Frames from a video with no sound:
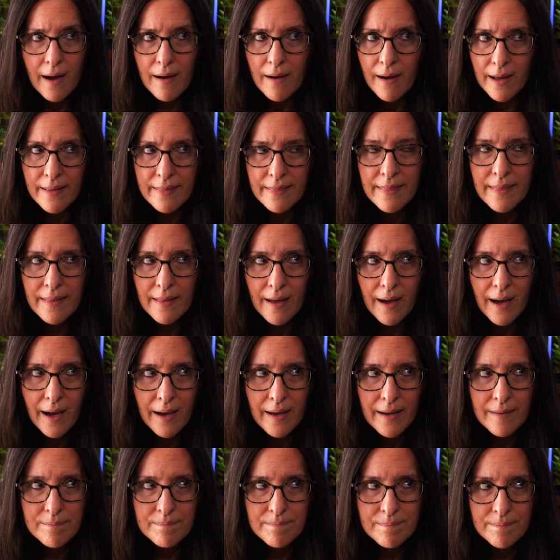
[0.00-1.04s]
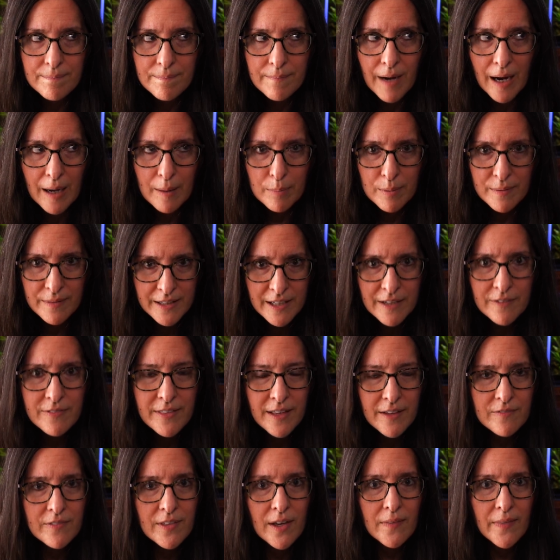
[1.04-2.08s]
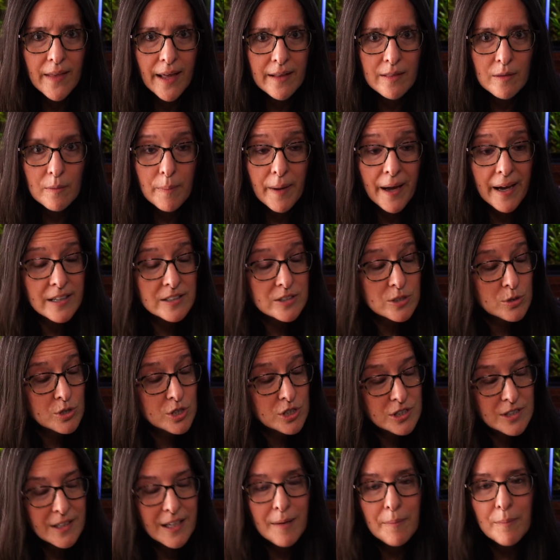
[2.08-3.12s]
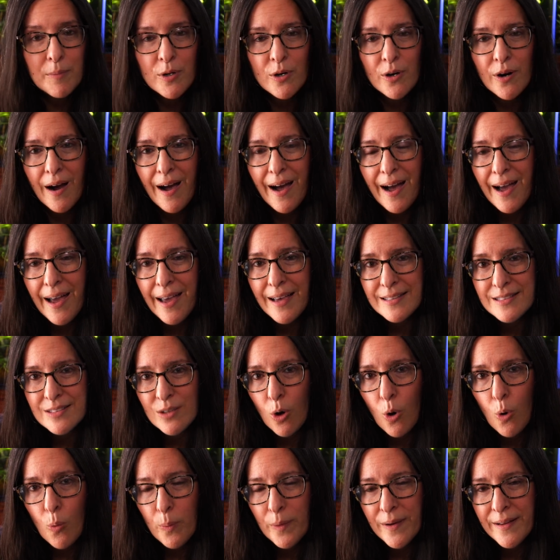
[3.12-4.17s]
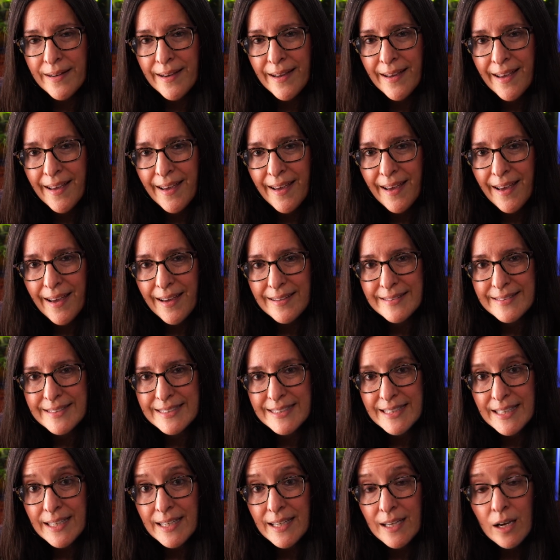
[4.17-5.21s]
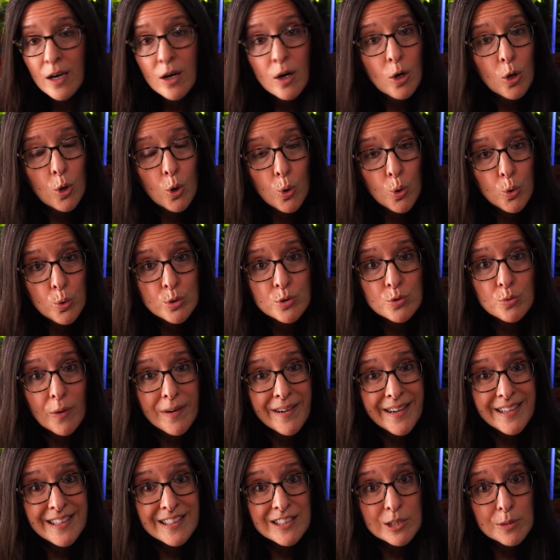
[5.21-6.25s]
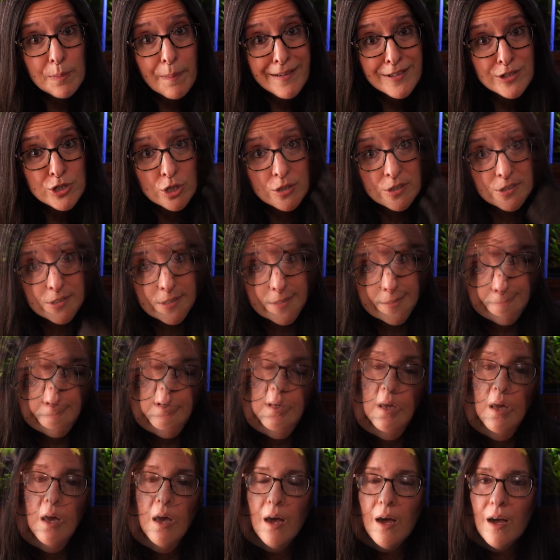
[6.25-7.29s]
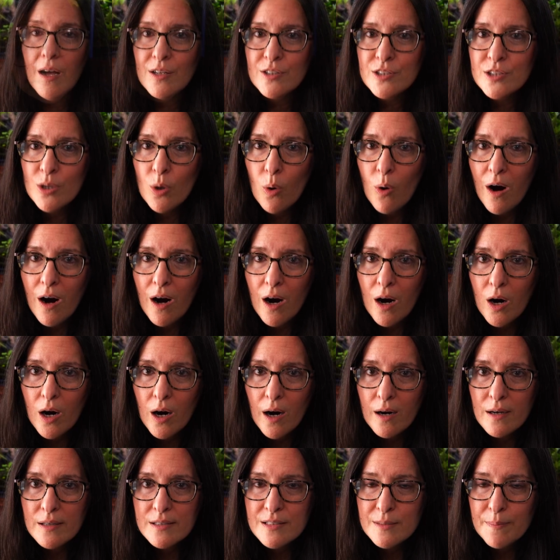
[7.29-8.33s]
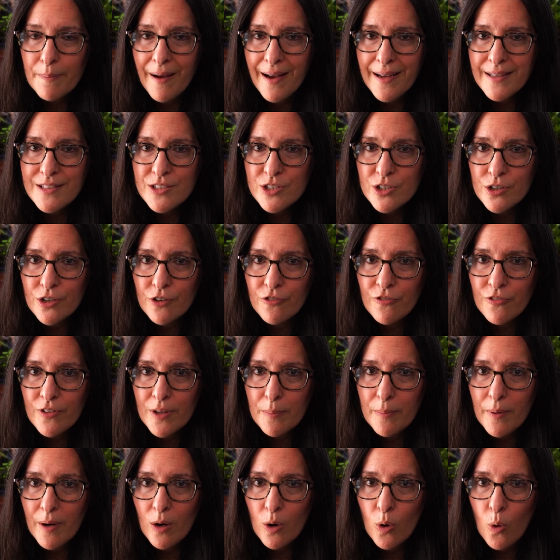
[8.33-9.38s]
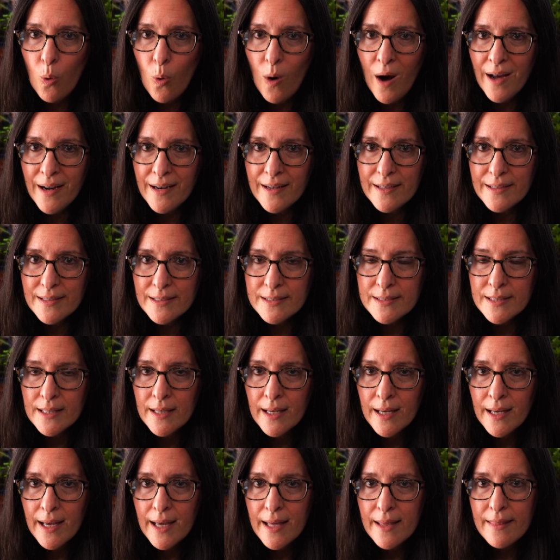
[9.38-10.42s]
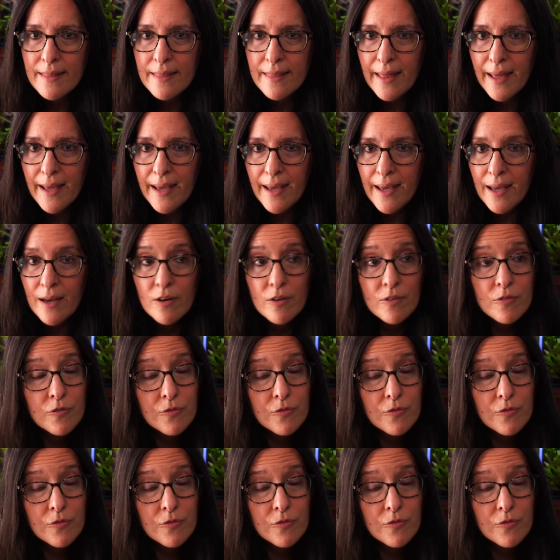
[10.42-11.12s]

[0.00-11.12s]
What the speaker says: I believe they've done that in the past. So just keep your eyes open and see who's running specials. Also, our sponsor Flip Aquatics, they